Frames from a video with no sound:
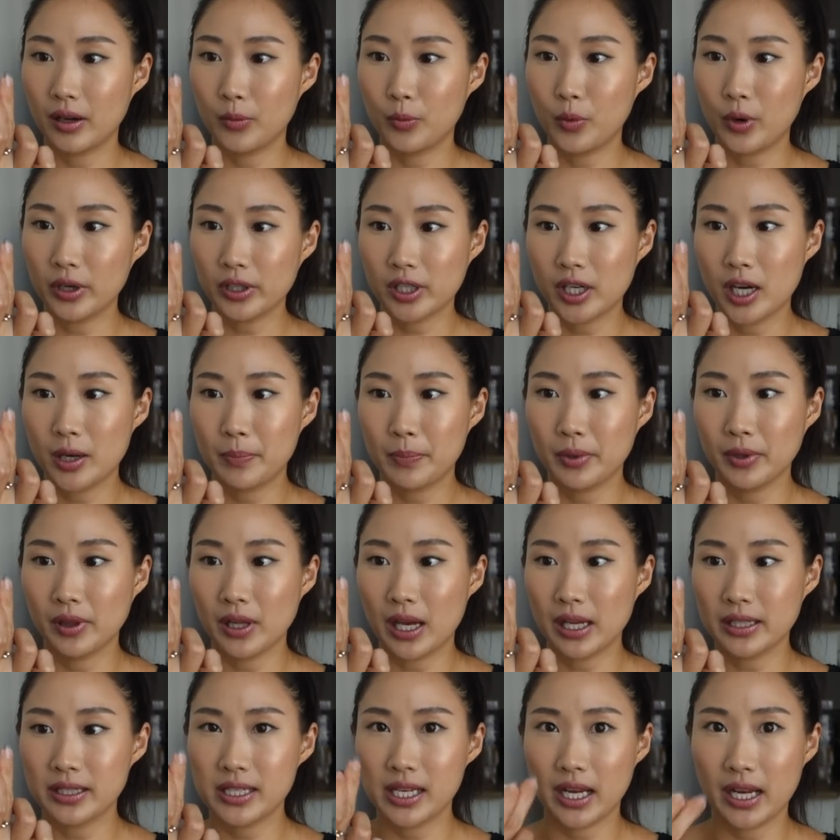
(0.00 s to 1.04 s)
one cup of
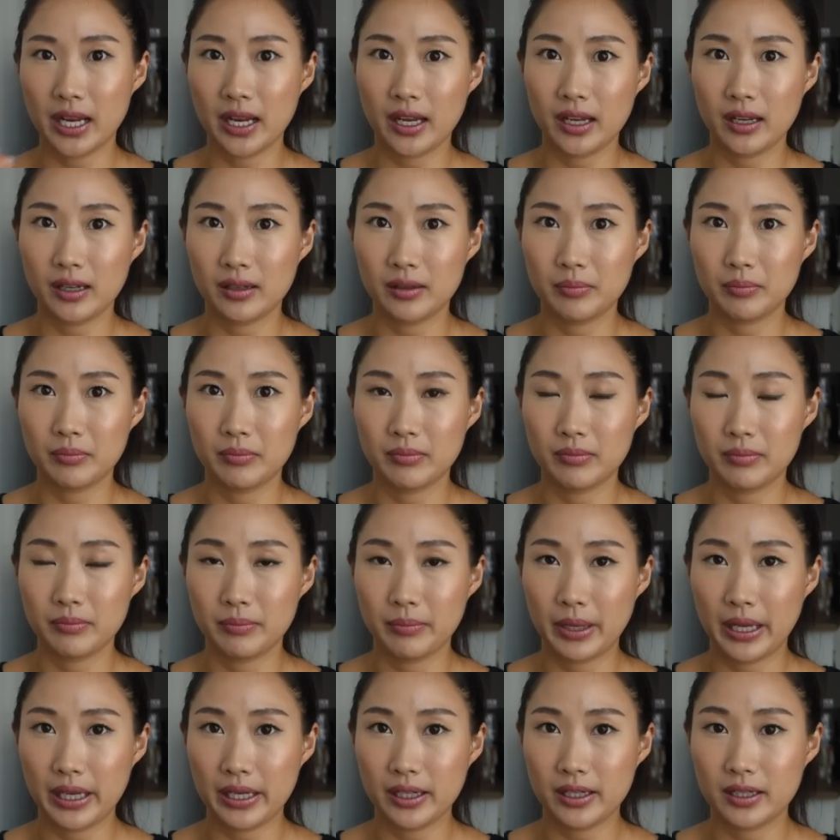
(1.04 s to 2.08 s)
latte
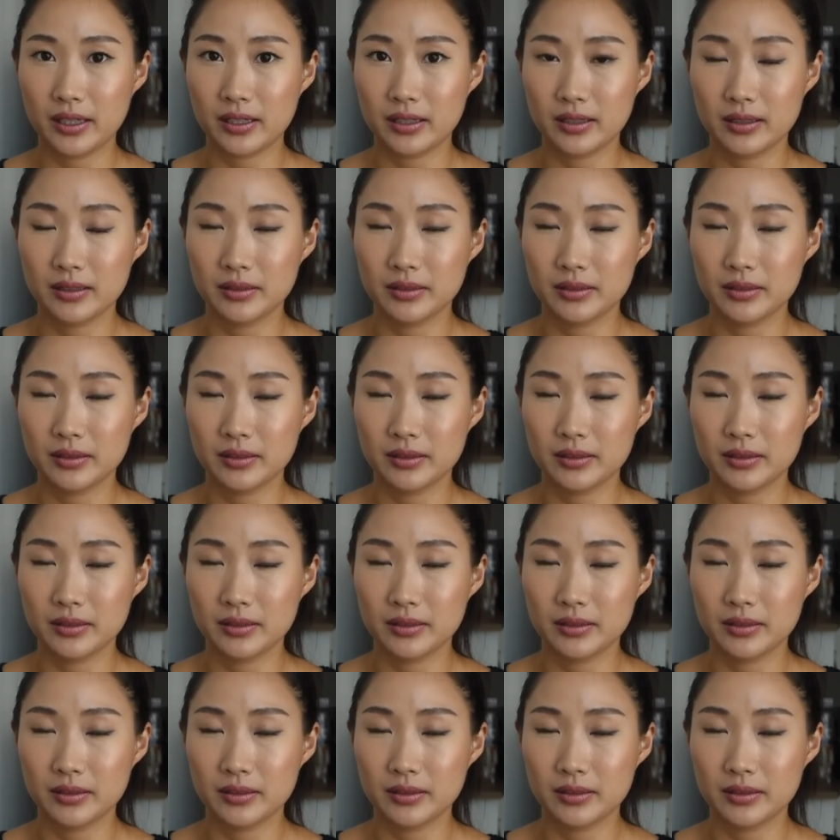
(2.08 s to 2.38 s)
pink.